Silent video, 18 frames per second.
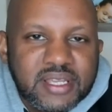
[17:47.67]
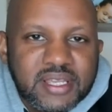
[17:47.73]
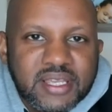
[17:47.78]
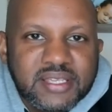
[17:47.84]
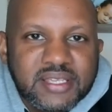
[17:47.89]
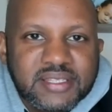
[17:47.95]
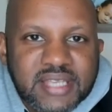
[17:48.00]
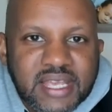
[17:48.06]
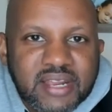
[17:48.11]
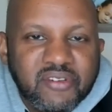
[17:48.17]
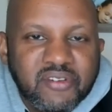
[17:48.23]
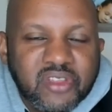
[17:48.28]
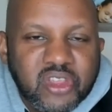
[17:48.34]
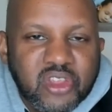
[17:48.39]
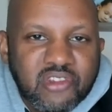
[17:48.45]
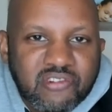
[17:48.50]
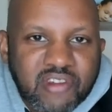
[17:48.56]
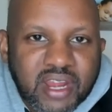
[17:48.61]
instead of a
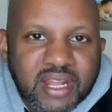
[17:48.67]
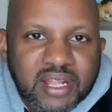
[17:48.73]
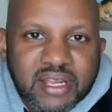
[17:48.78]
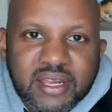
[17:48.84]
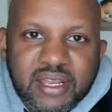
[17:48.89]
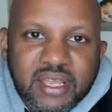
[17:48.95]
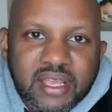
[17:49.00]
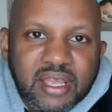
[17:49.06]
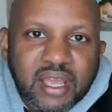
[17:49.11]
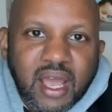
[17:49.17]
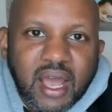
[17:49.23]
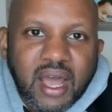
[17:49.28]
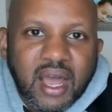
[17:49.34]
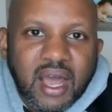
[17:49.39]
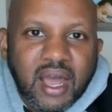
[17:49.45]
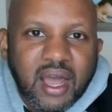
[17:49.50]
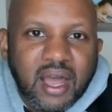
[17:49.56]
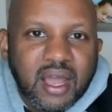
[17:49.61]
curated,
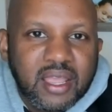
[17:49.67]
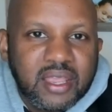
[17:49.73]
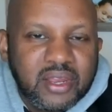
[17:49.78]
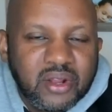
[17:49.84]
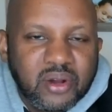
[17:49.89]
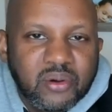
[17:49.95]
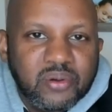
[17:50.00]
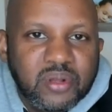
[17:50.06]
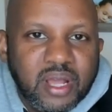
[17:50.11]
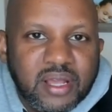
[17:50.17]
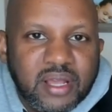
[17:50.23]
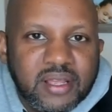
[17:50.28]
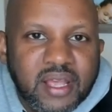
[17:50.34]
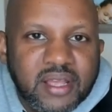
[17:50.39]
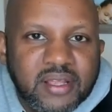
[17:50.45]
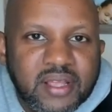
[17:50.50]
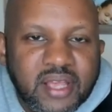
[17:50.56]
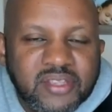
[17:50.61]

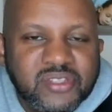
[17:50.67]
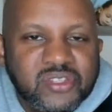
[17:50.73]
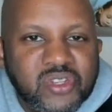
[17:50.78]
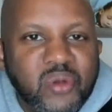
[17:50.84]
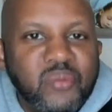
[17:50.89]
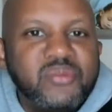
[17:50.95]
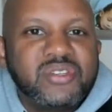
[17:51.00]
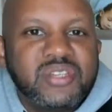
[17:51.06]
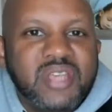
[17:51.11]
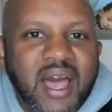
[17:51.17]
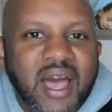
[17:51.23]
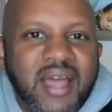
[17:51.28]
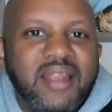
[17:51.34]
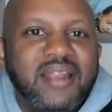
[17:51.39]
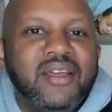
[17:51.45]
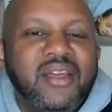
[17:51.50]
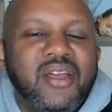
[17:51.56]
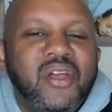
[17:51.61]
a Zoom shot